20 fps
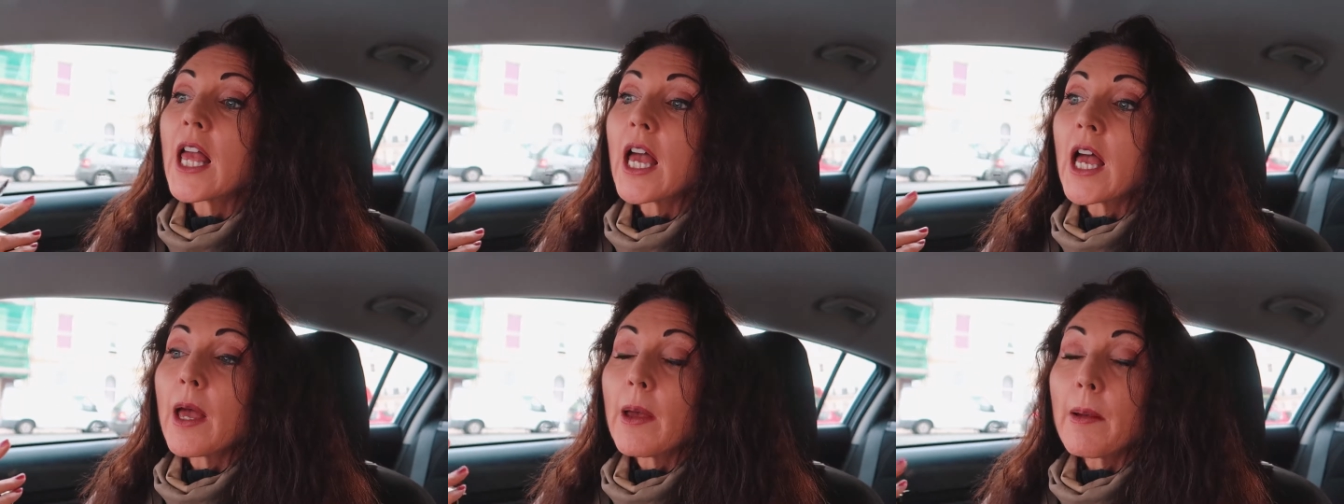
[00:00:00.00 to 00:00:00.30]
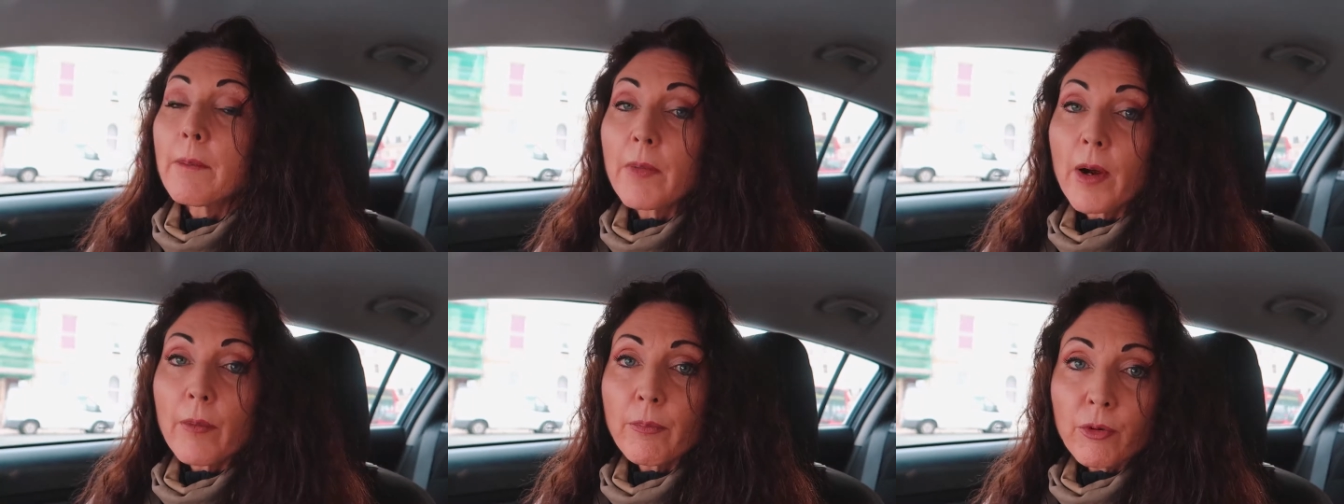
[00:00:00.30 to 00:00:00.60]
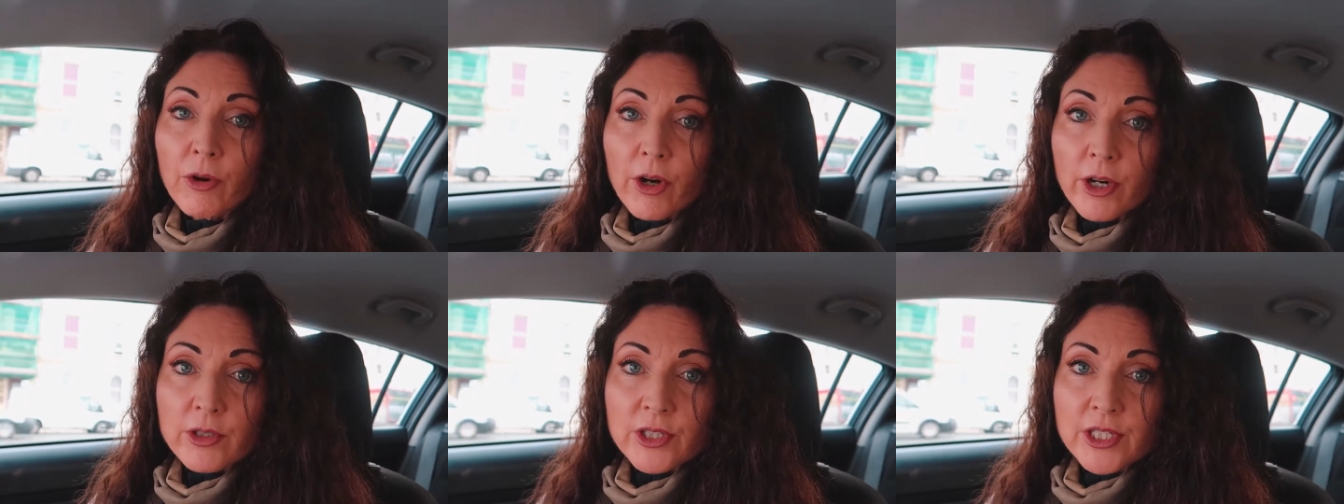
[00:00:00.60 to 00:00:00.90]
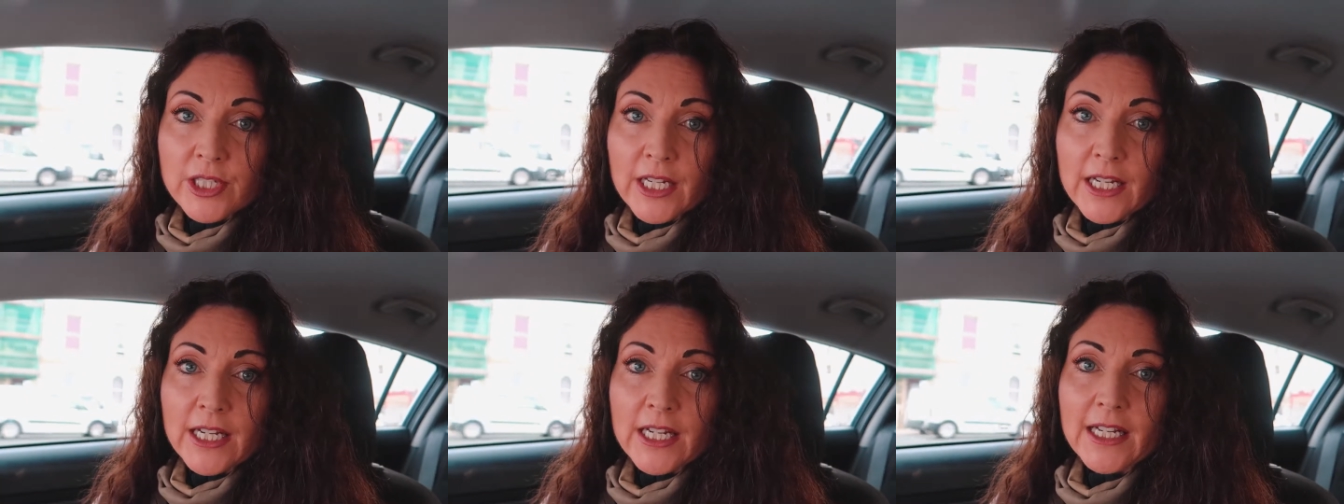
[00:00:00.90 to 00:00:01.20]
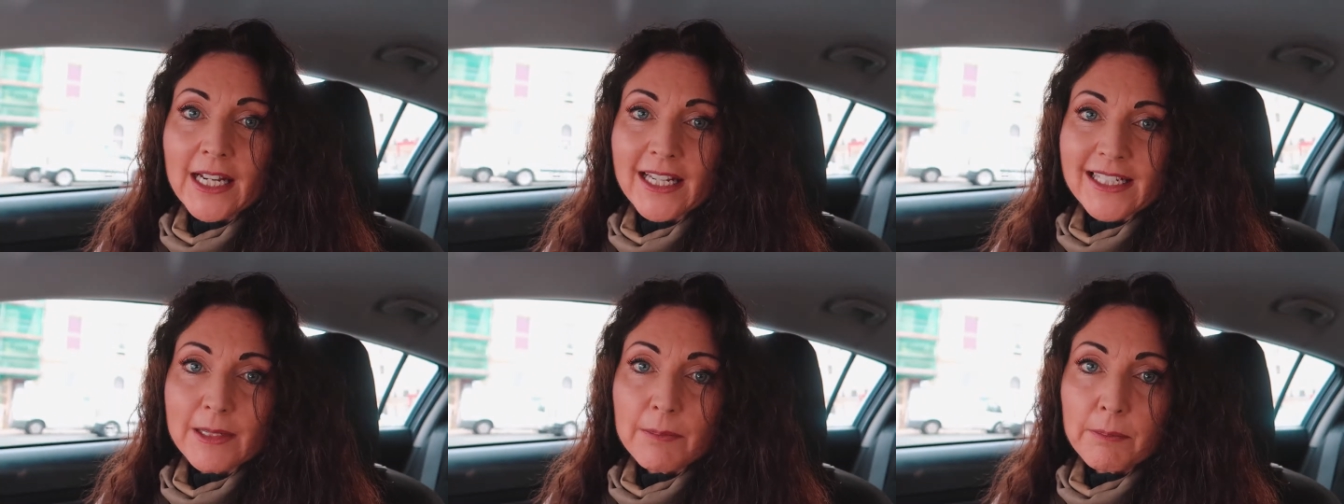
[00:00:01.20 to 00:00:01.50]
um, a
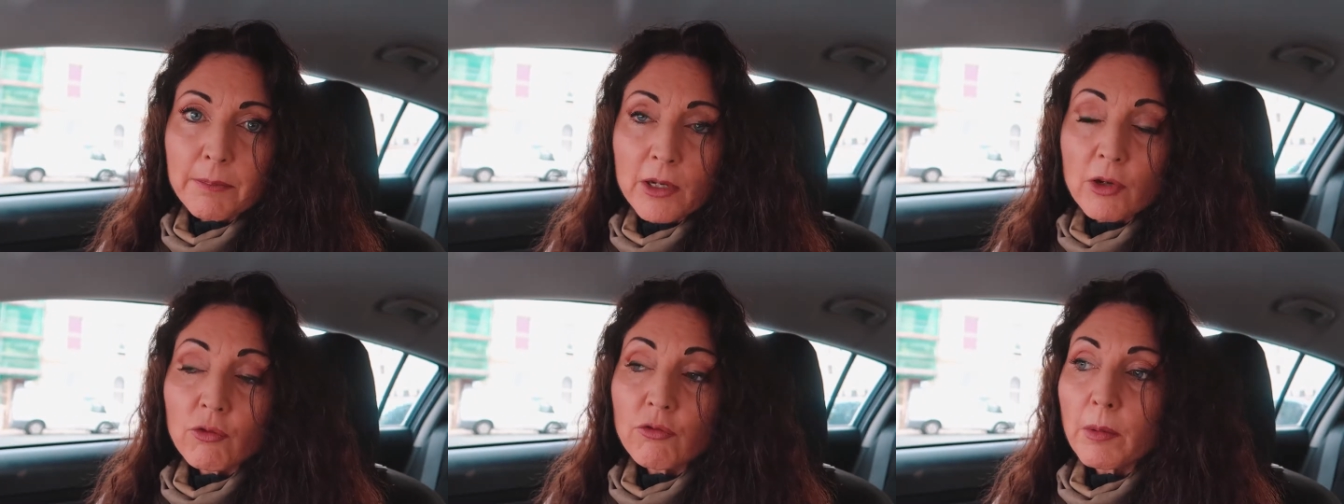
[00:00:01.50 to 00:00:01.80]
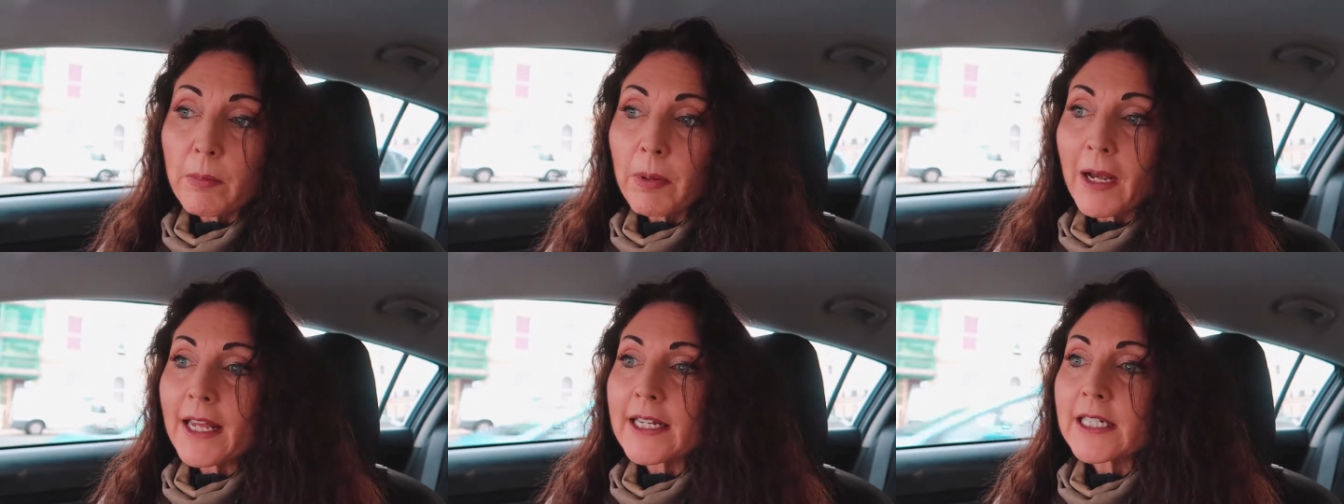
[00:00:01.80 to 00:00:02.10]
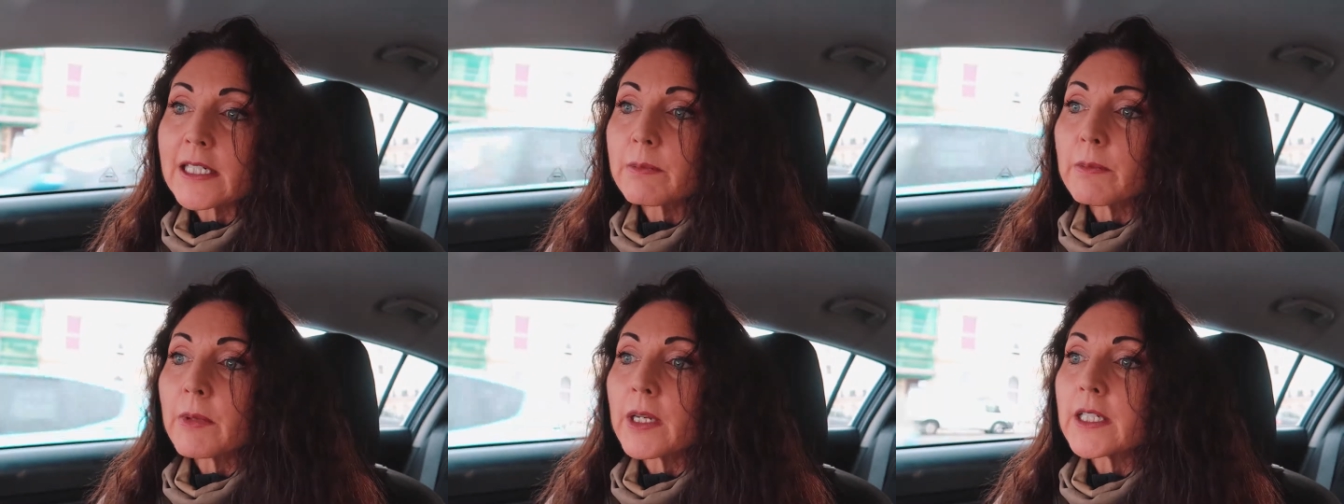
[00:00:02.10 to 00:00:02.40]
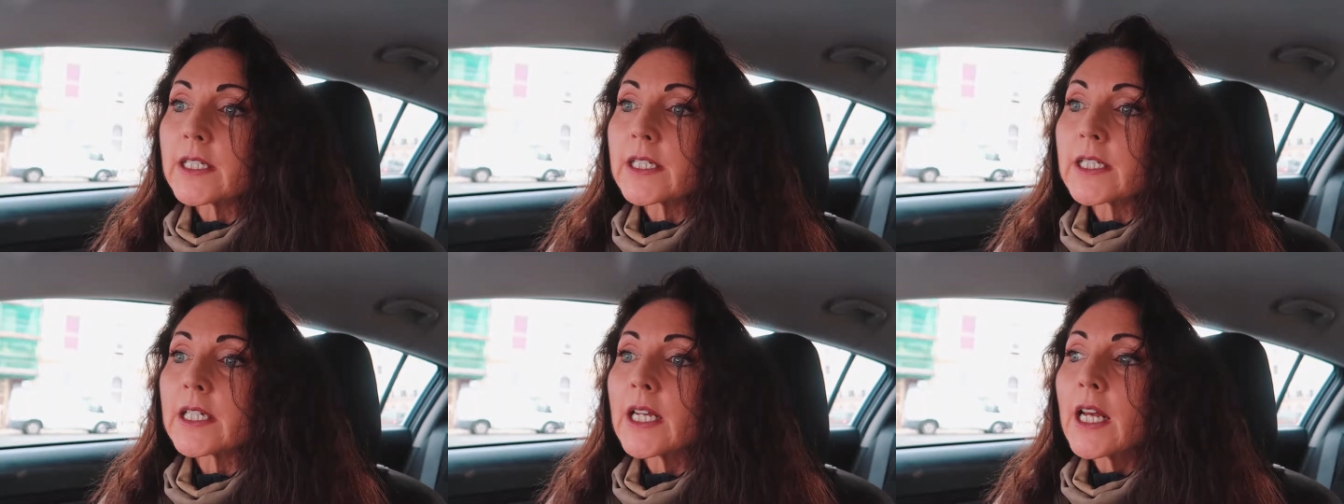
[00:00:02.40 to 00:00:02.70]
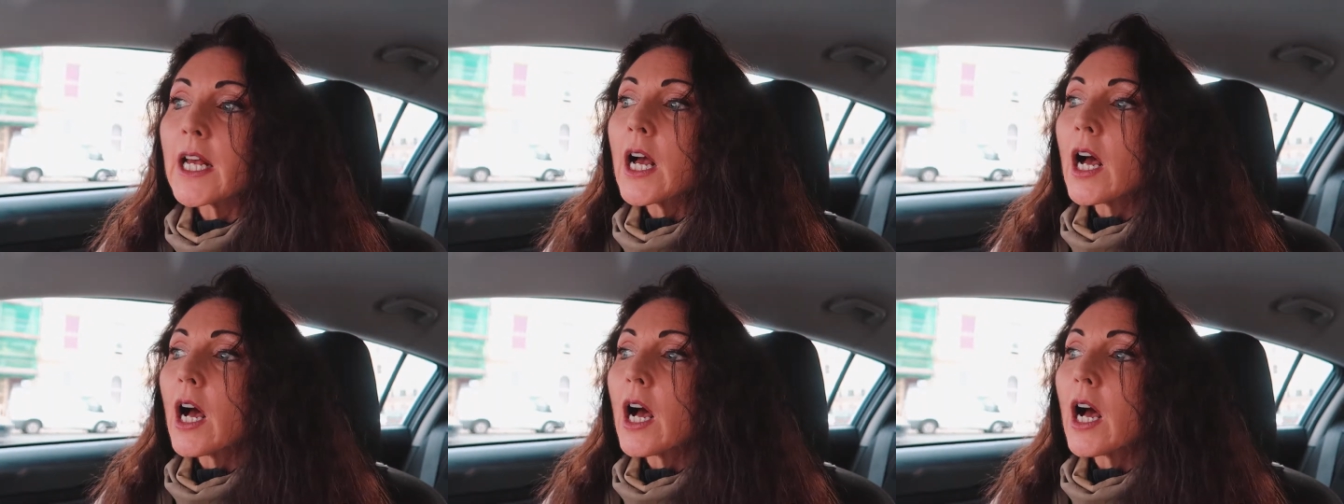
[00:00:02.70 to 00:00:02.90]
protein as a meal replacement.